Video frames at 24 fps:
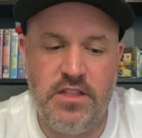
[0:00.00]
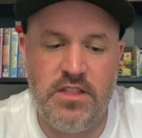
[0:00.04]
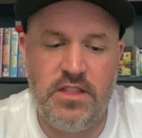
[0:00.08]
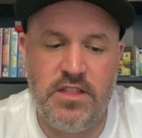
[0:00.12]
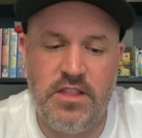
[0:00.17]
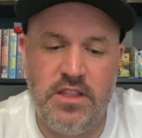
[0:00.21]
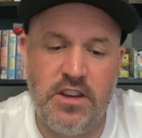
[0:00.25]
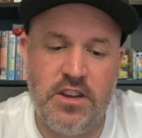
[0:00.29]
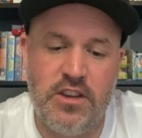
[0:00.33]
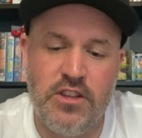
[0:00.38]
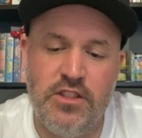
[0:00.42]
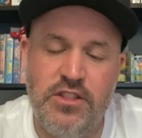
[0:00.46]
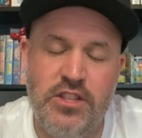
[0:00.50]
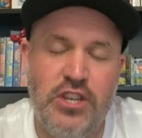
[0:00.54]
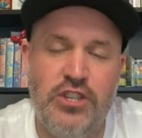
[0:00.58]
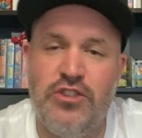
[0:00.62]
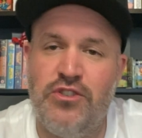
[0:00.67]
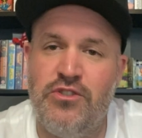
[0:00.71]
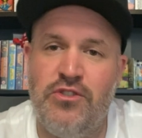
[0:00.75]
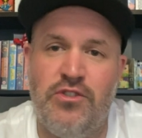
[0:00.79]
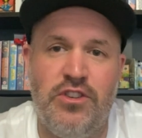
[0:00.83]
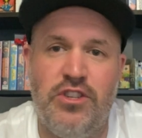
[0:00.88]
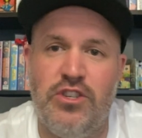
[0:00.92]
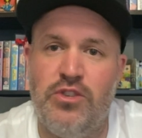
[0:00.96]
the
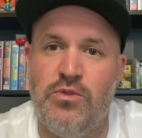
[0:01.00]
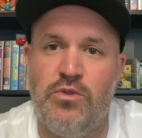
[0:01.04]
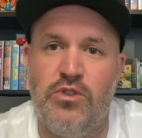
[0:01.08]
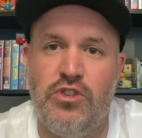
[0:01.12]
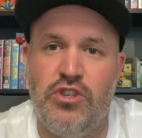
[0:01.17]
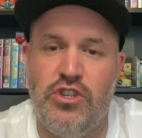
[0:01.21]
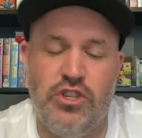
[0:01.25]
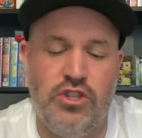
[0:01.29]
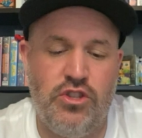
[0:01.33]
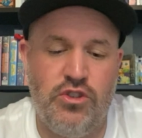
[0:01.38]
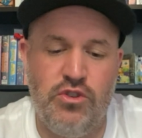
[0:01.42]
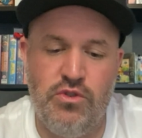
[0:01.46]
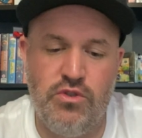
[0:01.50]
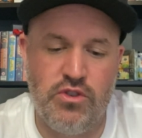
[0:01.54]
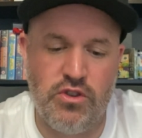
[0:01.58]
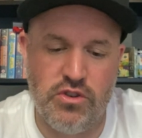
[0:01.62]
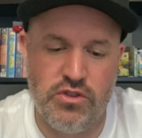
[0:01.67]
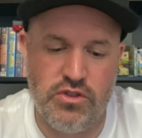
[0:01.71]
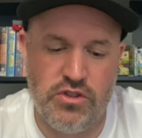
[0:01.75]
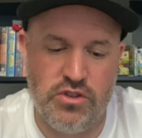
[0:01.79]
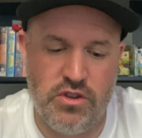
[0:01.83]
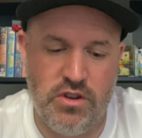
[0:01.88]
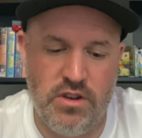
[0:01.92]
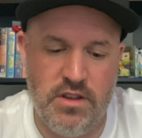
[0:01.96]
condition on this was just too
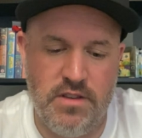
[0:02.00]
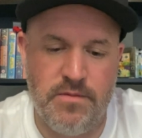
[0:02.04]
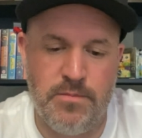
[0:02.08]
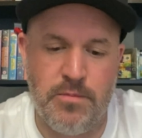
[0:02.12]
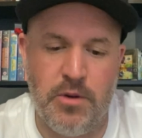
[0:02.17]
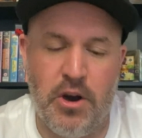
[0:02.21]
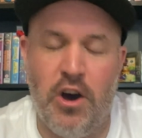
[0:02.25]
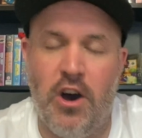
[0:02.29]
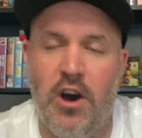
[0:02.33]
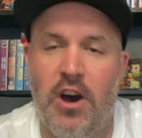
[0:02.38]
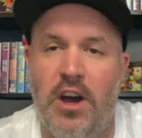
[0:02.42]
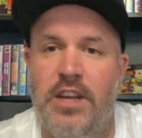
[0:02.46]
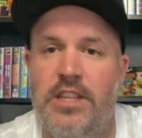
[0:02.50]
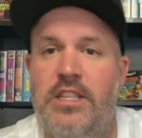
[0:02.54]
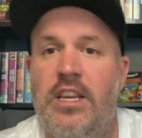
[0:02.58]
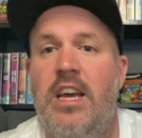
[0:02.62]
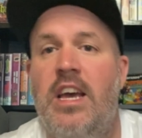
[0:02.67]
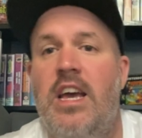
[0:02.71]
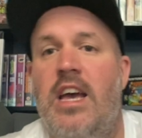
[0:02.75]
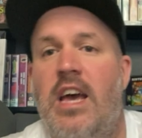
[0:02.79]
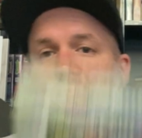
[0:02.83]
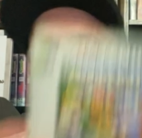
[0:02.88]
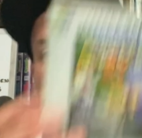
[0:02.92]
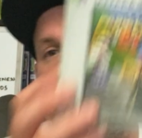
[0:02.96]
good to leave behind.
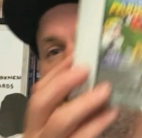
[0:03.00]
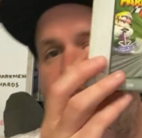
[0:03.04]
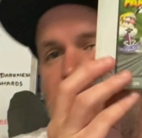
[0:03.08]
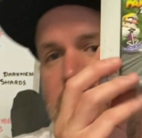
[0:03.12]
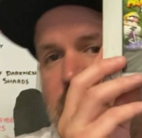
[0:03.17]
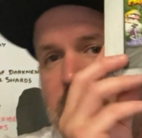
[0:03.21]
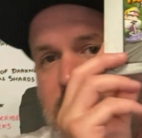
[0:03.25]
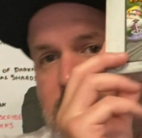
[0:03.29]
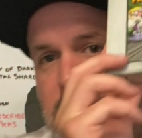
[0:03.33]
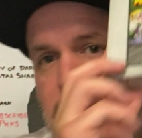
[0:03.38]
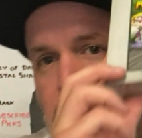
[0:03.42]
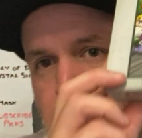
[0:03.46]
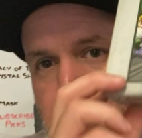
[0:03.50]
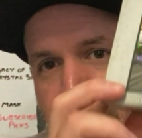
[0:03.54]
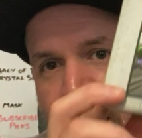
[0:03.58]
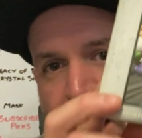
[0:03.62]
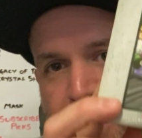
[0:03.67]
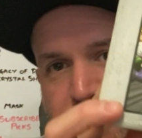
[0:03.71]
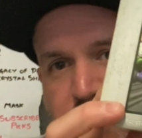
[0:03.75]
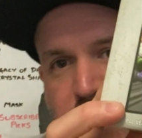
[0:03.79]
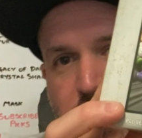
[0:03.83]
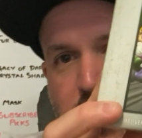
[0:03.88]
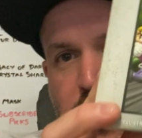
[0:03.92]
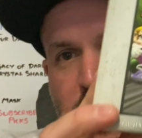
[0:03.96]
And it is
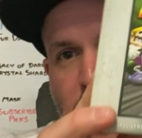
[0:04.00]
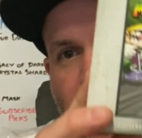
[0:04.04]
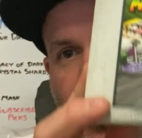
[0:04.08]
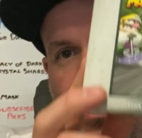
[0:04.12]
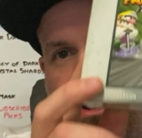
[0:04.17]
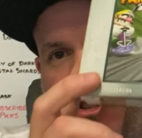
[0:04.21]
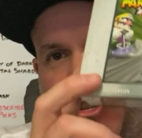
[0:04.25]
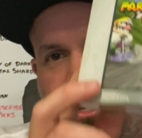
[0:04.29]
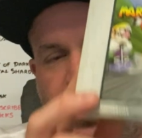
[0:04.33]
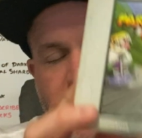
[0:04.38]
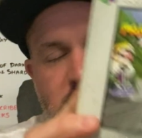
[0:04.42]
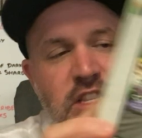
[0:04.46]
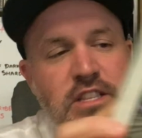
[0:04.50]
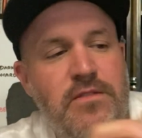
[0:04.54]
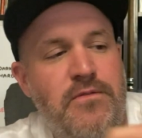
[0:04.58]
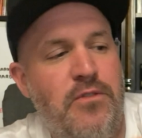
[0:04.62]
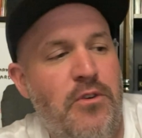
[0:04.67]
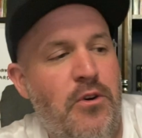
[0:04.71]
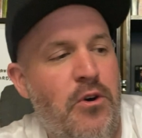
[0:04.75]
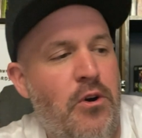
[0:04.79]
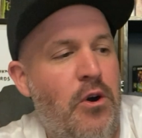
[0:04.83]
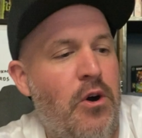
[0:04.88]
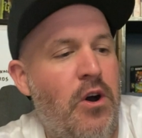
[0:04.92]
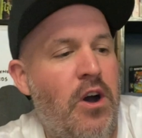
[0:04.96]
Mario Kart
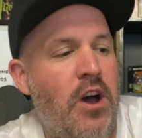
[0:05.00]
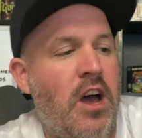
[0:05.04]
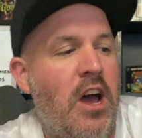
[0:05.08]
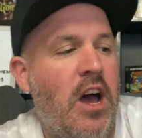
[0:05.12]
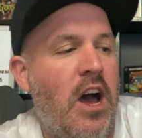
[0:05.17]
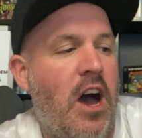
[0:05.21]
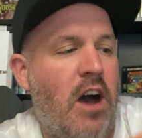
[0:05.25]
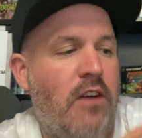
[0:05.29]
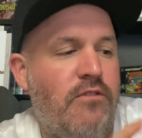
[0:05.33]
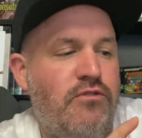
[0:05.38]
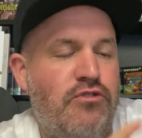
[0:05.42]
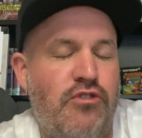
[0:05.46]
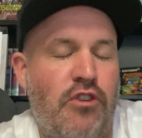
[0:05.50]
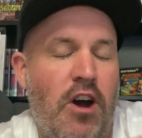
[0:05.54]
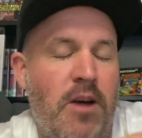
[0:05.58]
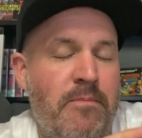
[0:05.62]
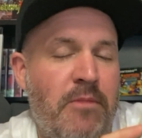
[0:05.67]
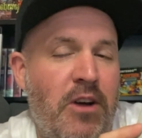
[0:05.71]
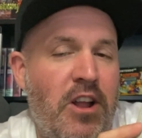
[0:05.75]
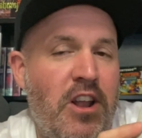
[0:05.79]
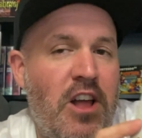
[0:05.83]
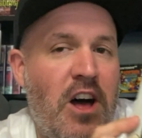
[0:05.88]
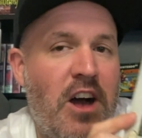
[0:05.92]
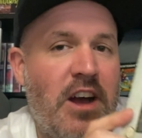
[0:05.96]
64. I've tried
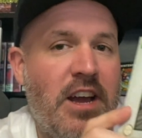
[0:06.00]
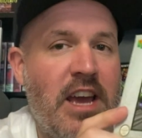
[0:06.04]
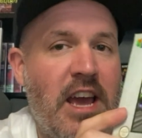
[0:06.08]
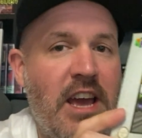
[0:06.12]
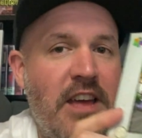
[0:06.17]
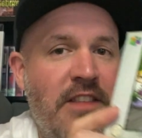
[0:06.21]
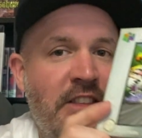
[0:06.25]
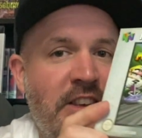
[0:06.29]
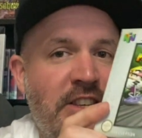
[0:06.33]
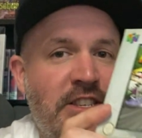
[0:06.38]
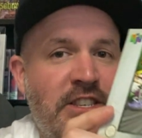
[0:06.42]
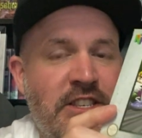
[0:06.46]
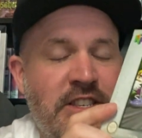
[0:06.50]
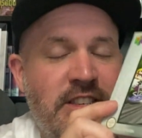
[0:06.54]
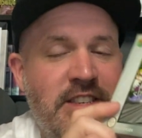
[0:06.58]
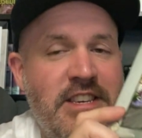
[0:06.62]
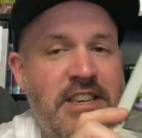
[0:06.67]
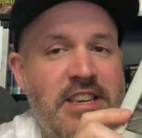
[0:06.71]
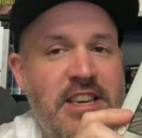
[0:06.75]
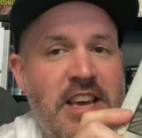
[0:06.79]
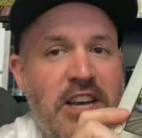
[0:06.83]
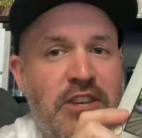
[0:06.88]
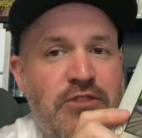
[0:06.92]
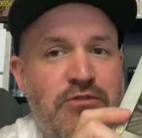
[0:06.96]
my luck getting this in
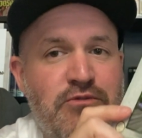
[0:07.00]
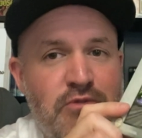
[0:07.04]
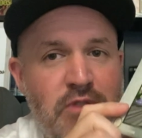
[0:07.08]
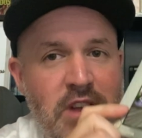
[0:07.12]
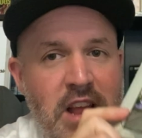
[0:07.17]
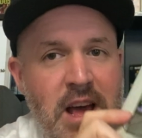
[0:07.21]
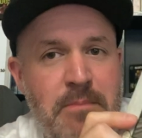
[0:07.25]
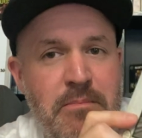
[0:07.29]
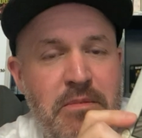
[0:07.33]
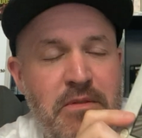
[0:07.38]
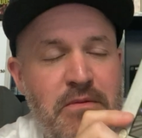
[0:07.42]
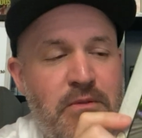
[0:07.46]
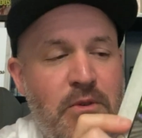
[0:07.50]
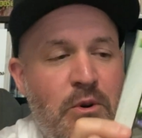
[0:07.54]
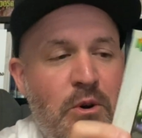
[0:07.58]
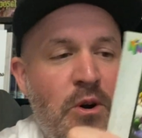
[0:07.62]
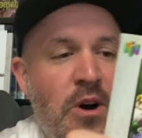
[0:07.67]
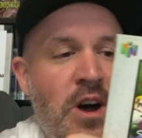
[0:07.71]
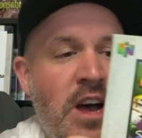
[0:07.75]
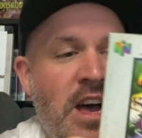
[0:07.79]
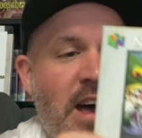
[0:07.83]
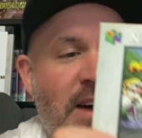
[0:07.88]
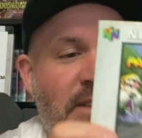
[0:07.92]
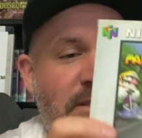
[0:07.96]
CEX Roulette before
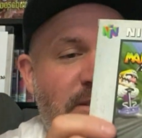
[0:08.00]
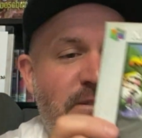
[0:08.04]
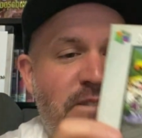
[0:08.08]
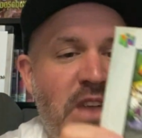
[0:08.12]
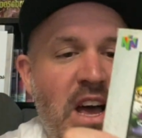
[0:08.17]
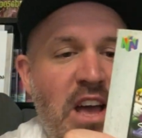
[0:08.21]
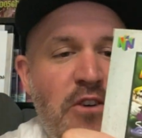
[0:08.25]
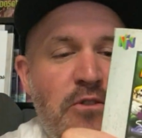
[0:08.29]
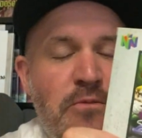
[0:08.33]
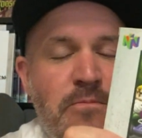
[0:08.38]
and failed